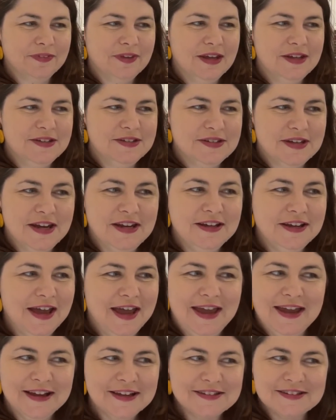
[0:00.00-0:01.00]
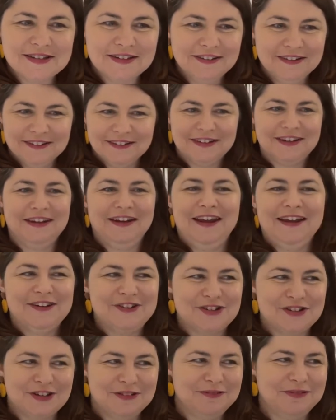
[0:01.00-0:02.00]
It's saying excellent
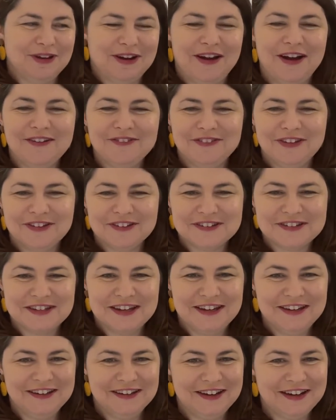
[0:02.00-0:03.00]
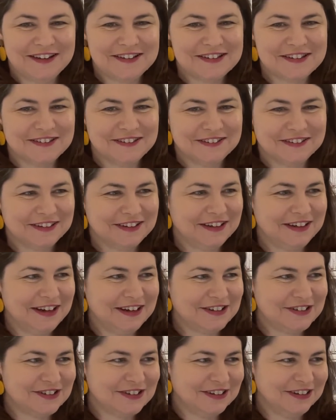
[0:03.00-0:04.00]
connection, but I'm not seeing an excellent
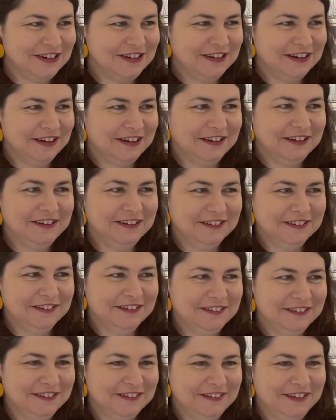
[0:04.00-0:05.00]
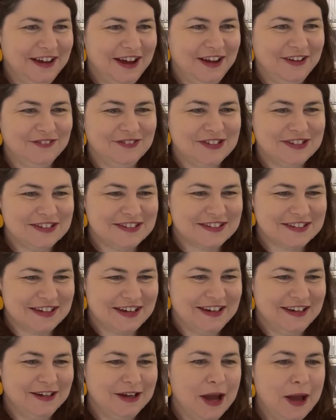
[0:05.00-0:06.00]
connection here. I'm just
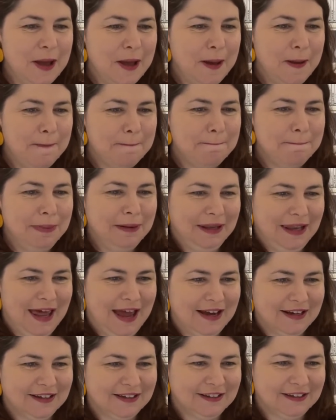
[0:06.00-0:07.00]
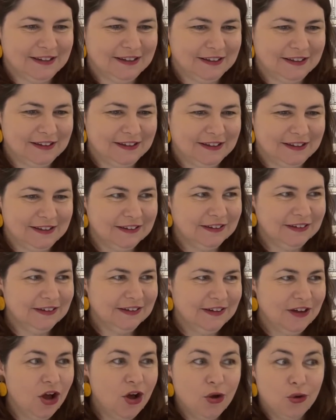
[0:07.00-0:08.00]
seeing black.
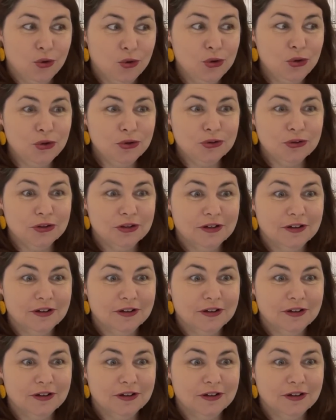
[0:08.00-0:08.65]
Oh,